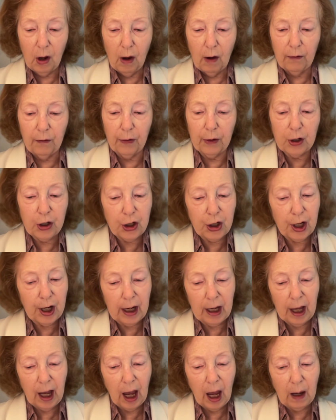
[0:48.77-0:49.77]
For she
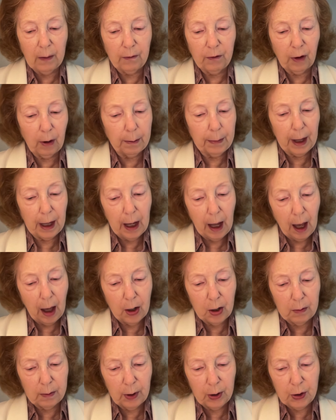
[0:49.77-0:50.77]
came from the
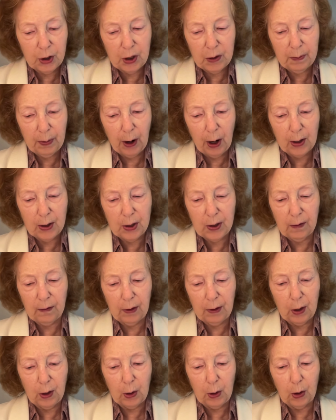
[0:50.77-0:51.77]
uttermost parts of
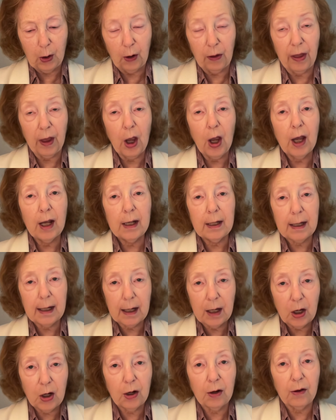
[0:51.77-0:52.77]
the earth to
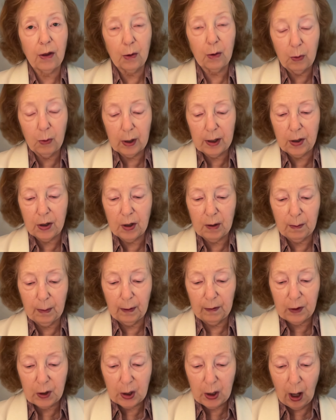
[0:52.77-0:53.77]
hear the wisdom
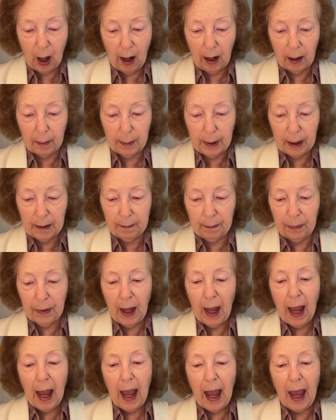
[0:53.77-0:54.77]
of Solomon,
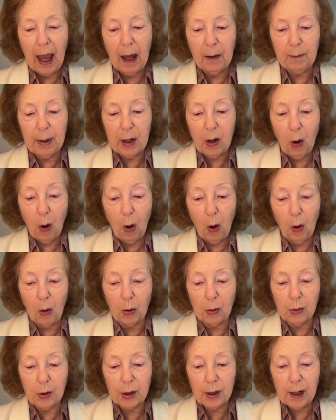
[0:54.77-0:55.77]
and
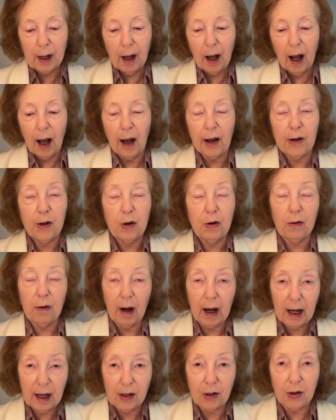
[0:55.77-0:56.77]
behold, a
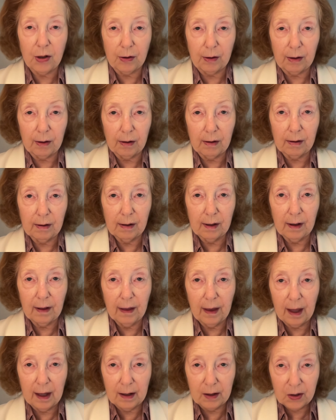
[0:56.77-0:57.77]
greater
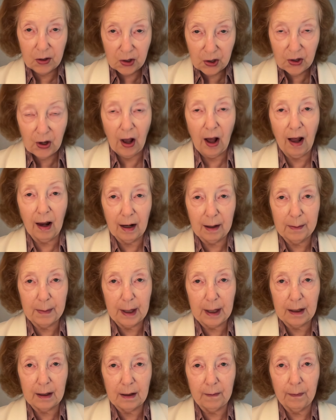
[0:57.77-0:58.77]
than
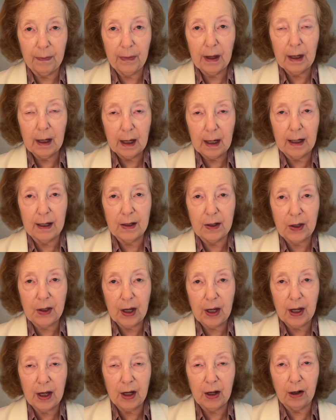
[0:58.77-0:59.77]
Solomon is
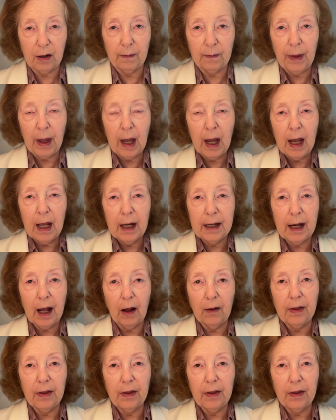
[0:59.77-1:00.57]
here." Now,